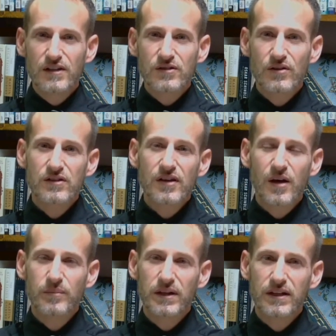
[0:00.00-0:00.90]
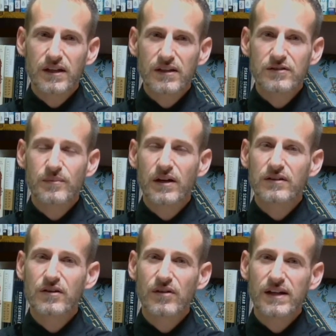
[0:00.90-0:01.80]
So this humbling is among
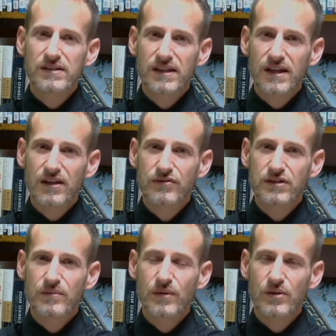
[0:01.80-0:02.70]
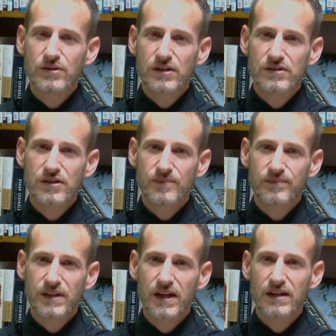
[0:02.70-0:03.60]
the greatest gifts Moses
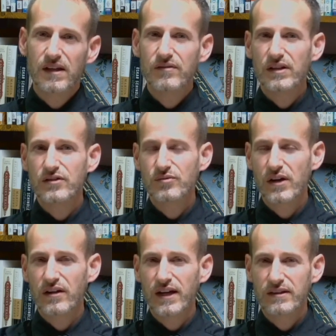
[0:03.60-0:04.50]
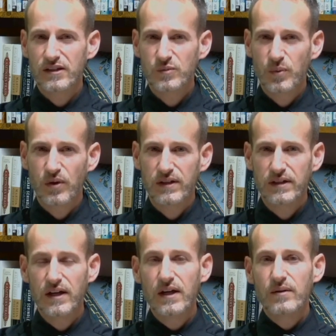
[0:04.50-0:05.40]
can give Israel at this point.
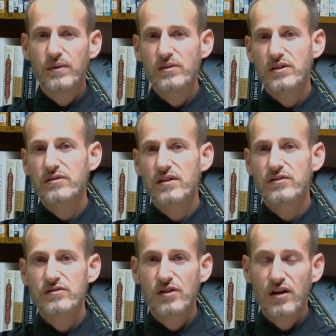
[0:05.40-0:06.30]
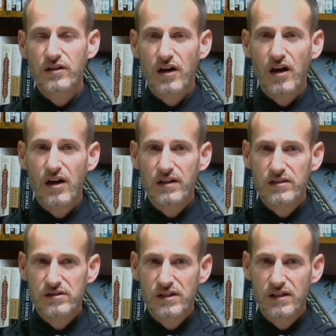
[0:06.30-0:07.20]
Moses' stark
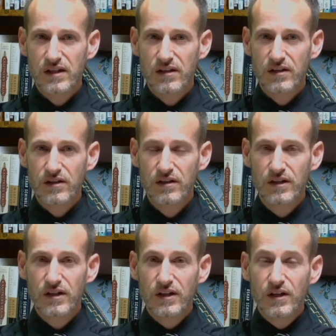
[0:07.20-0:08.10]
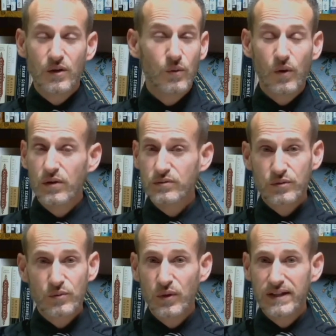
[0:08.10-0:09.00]
honesty here
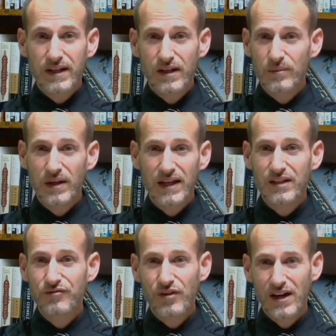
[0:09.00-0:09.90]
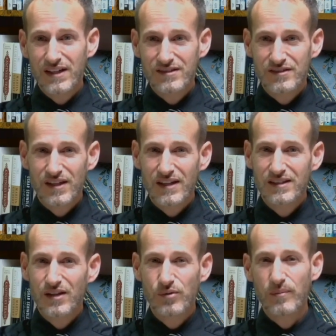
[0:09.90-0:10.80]
won't win him any friends
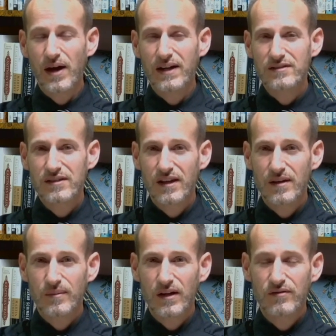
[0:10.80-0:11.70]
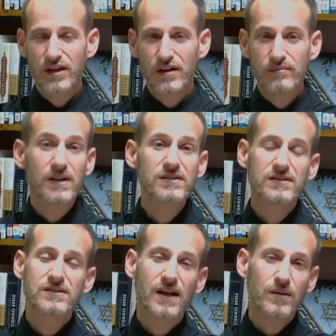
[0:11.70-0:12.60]
as he reminds them of their
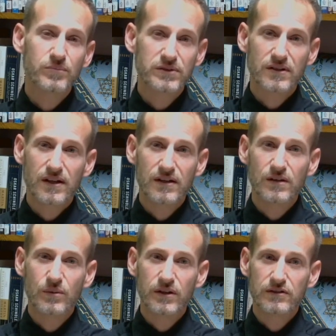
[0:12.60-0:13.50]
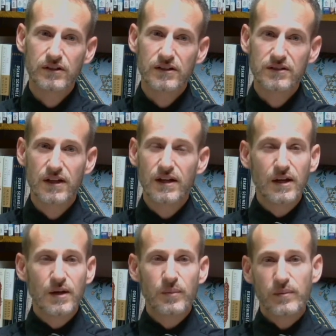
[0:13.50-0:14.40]
missteps in the wilderness.
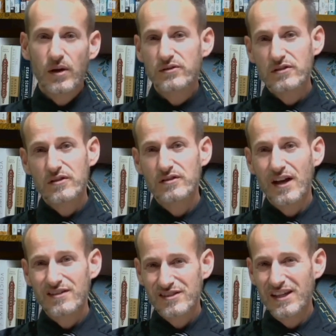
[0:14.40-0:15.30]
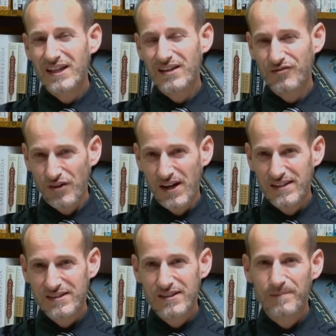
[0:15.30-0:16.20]
But Moses is not seeking
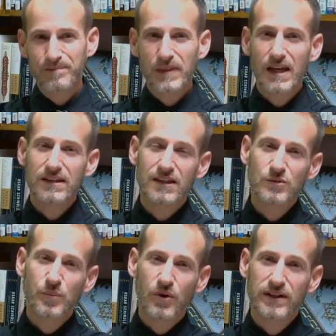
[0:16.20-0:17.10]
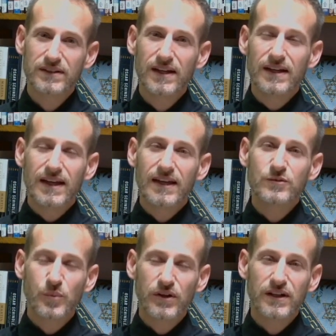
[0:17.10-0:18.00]
friends at this point. He's
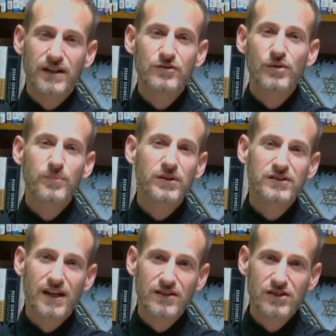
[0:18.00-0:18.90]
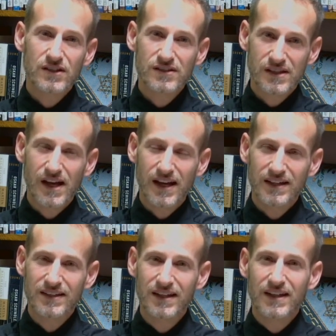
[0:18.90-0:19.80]
putting his reputation
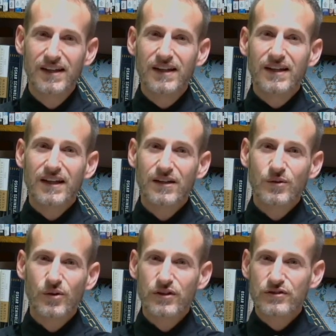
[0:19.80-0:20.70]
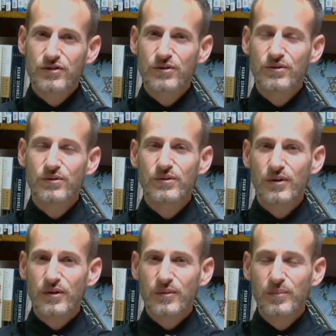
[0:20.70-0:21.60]
aside in order
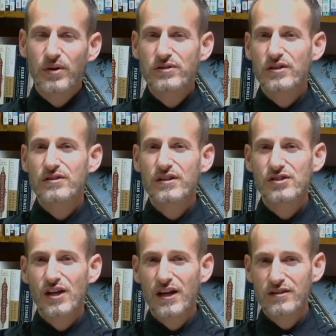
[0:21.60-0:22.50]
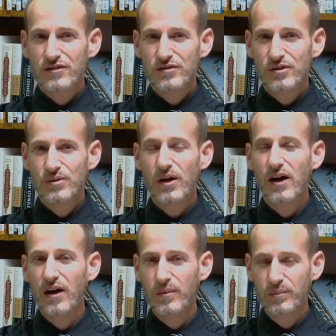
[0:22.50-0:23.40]
to purchase the chance to
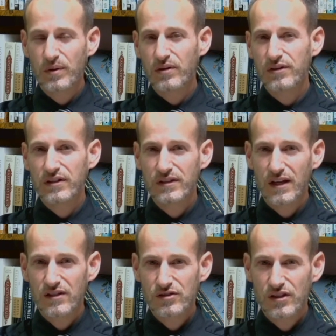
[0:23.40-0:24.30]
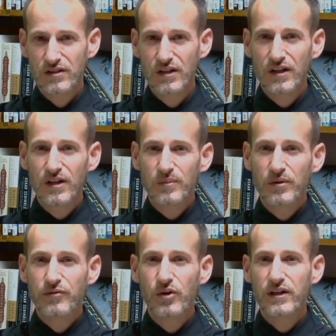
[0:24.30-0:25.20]
humble the nation
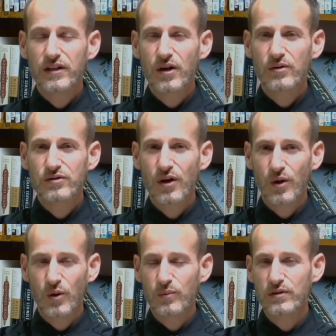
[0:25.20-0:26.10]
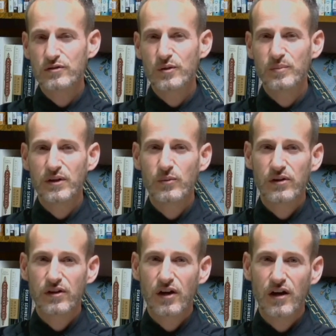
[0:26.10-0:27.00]
before he goes home to be
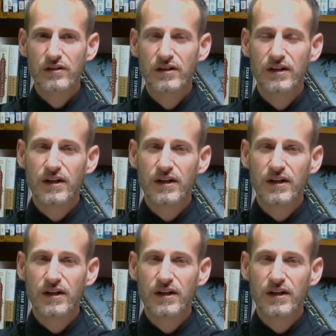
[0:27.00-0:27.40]
with God.